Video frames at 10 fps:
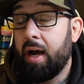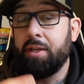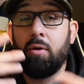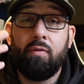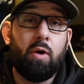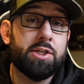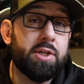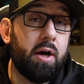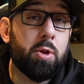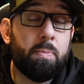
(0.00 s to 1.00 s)
You know, I've watched
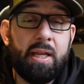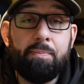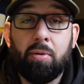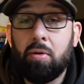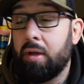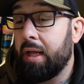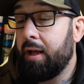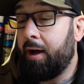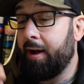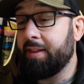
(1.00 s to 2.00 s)
other people,
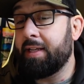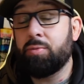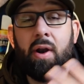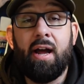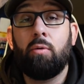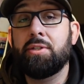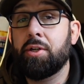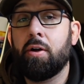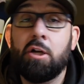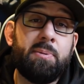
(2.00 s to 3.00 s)
uh, and that's what I always
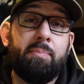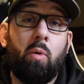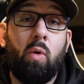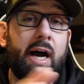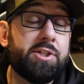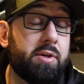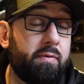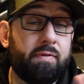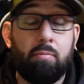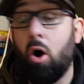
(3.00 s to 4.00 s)
encourage people. Watch
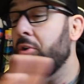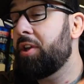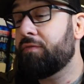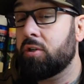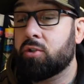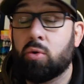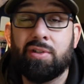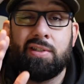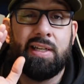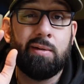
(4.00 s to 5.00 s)
from all different
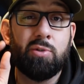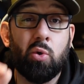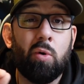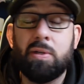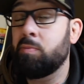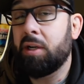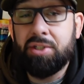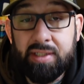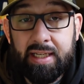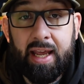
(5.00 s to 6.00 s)
sources and absorb as
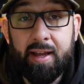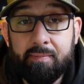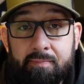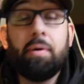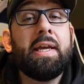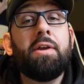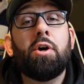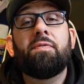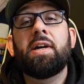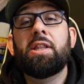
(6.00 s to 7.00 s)
much as you can. Now, again,
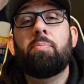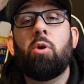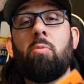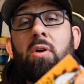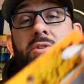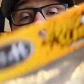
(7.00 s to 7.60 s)
don't forget the promos